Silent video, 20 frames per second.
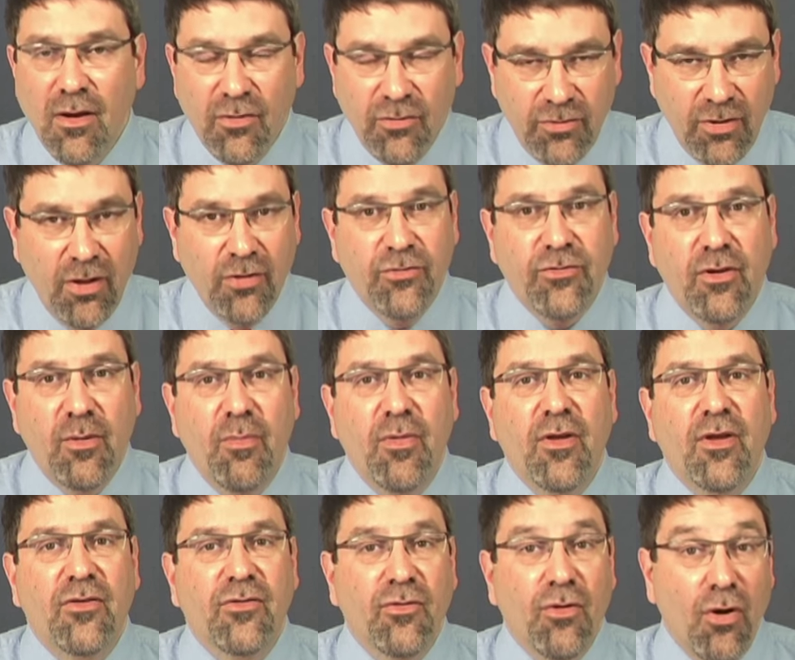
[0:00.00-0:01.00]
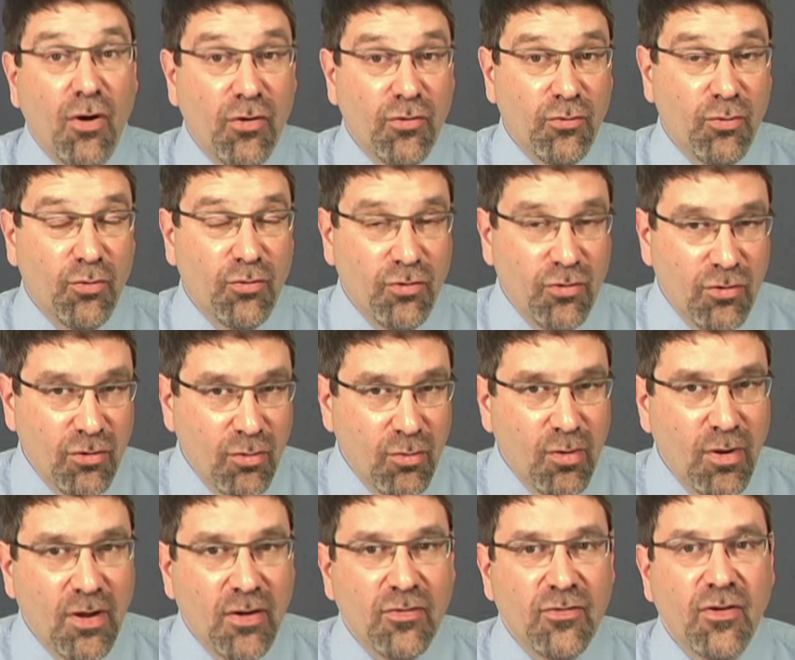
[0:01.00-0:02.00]
sell something, as long as what you're
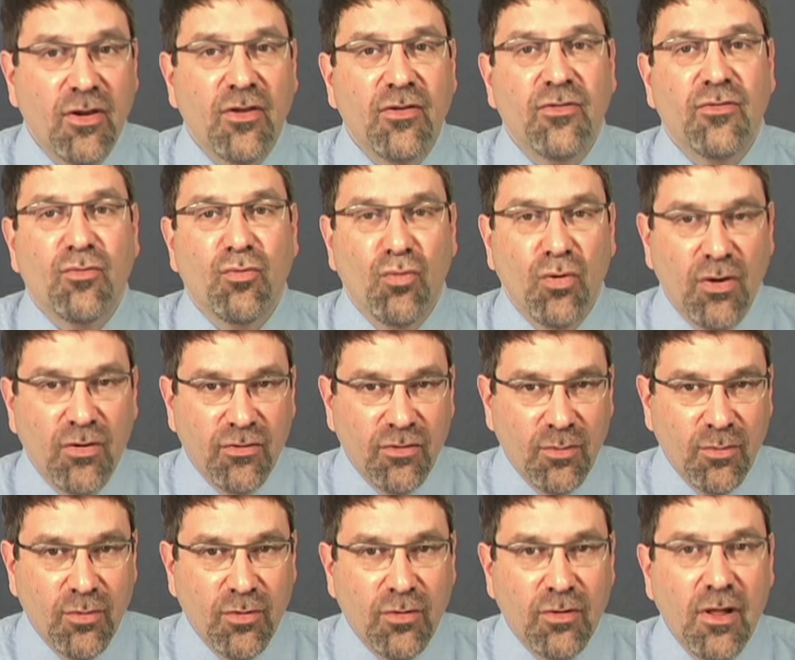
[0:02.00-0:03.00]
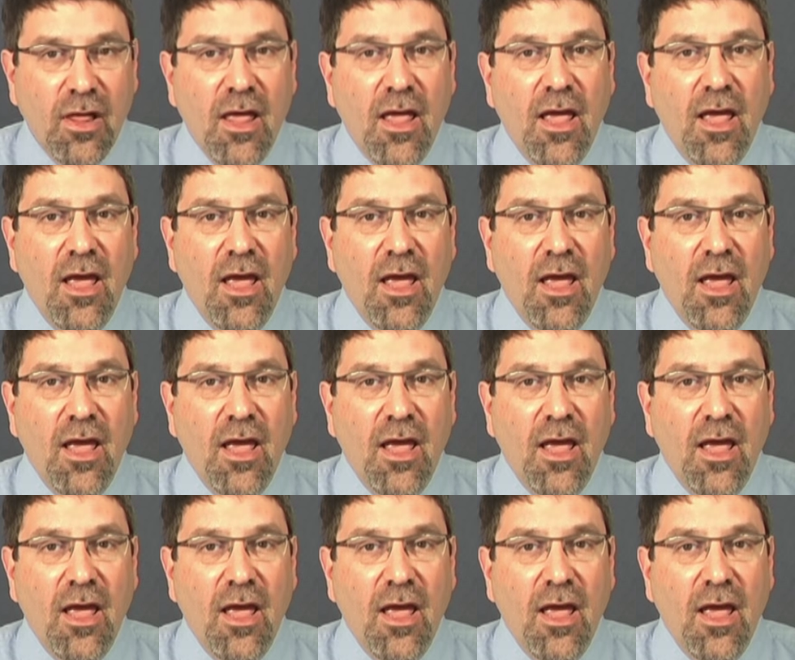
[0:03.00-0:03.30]
doing is, is reasonable.